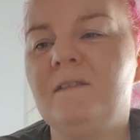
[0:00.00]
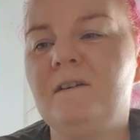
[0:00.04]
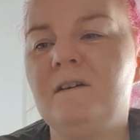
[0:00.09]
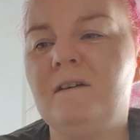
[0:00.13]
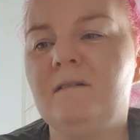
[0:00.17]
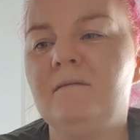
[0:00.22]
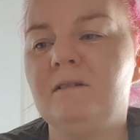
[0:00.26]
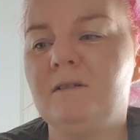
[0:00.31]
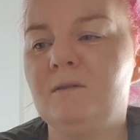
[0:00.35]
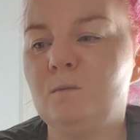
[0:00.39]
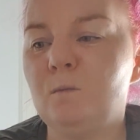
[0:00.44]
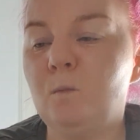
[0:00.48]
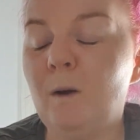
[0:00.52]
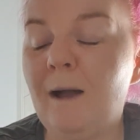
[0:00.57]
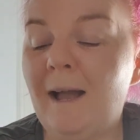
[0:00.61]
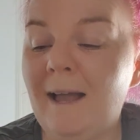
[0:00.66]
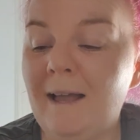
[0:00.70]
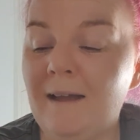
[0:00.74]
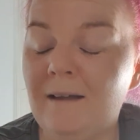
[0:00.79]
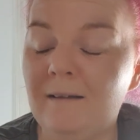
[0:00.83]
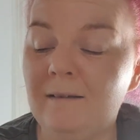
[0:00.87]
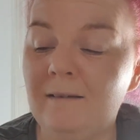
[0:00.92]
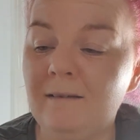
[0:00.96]
there as
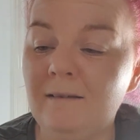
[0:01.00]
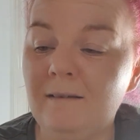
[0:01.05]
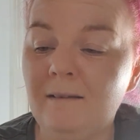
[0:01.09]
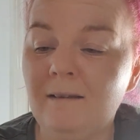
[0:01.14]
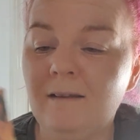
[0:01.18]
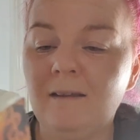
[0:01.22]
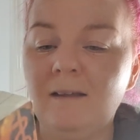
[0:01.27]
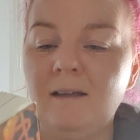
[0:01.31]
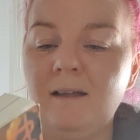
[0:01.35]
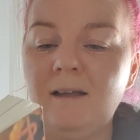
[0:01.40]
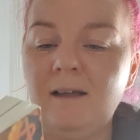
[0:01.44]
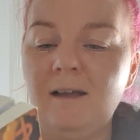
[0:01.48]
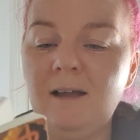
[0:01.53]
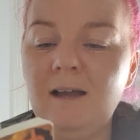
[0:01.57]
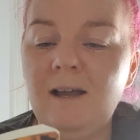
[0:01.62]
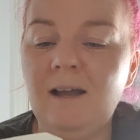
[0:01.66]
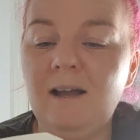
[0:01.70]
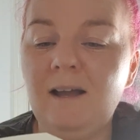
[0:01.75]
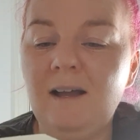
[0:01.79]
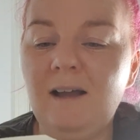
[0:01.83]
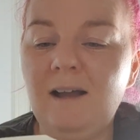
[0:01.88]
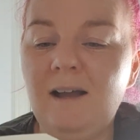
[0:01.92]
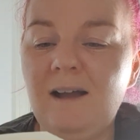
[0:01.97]
well.
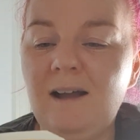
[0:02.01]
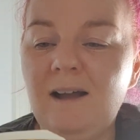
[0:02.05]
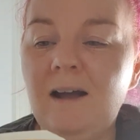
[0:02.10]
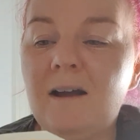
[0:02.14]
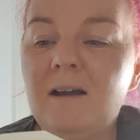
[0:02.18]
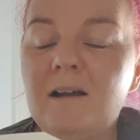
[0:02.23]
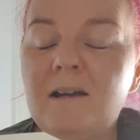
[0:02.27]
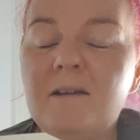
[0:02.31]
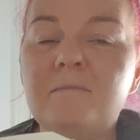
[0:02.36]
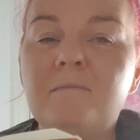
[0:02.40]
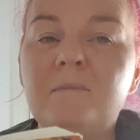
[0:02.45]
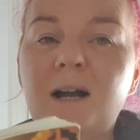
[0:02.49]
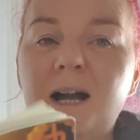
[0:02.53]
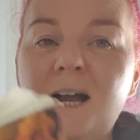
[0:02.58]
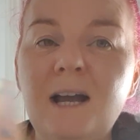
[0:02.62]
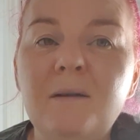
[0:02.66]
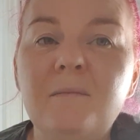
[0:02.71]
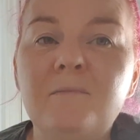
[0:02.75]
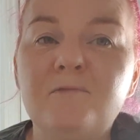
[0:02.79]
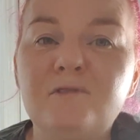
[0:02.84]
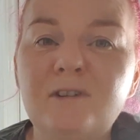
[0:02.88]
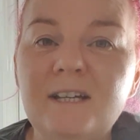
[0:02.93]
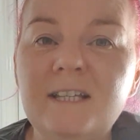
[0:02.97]

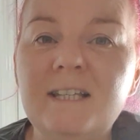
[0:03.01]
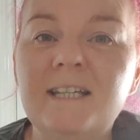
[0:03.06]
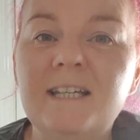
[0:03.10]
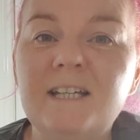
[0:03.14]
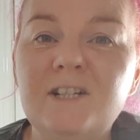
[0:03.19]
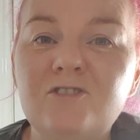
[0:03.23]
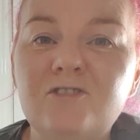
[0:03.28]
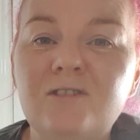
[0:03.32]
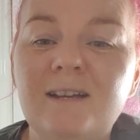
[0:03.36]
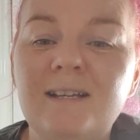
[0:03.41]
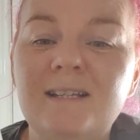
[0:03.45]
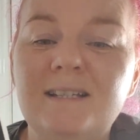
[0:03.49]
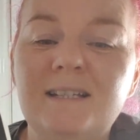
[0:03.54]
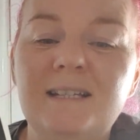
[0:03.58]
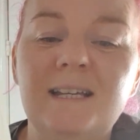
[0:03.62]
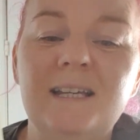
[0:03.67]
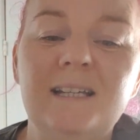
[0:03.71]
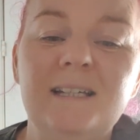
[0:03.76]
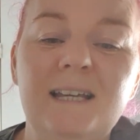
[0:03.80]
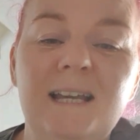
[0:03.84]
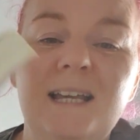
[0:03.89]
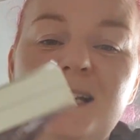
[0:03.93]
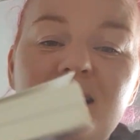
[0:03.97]
I'm really
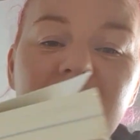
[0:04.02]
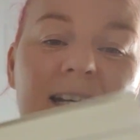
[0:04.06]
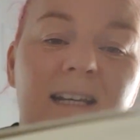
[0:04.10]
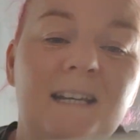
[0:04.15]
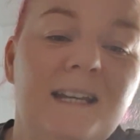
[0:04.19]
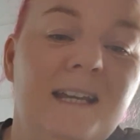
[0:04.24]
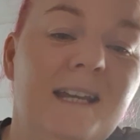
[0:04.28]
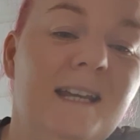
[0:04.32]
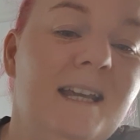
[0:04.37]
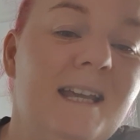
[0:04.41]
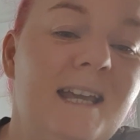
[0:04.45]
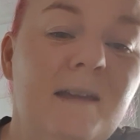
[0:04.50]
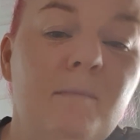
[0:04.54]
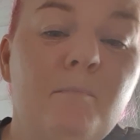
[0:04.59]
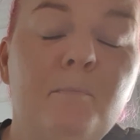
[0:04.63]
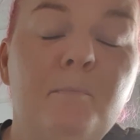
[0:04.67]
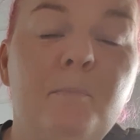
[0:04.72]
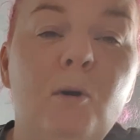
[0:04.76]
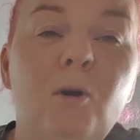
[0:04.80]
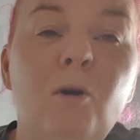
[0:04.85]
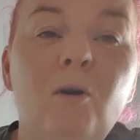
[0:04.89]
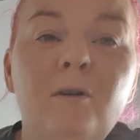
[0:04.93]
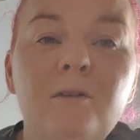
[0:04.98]
interested in
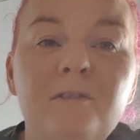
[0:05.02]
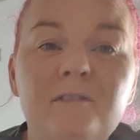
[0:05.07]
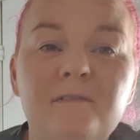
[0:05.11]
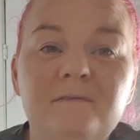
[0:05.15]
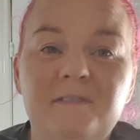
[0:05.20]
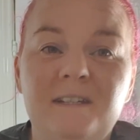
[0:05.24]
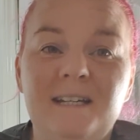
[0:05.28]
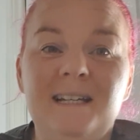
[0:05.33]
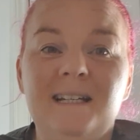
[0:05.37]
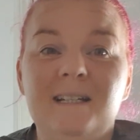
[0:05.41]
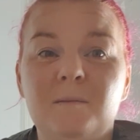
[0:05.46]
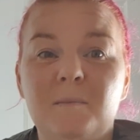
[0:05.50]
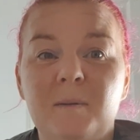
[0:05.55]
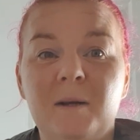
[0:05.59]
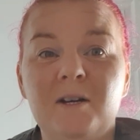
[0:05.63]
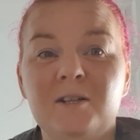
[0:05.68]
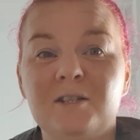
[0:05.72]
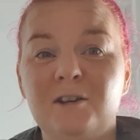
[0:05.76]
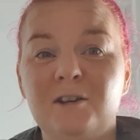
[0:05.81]
both of these, because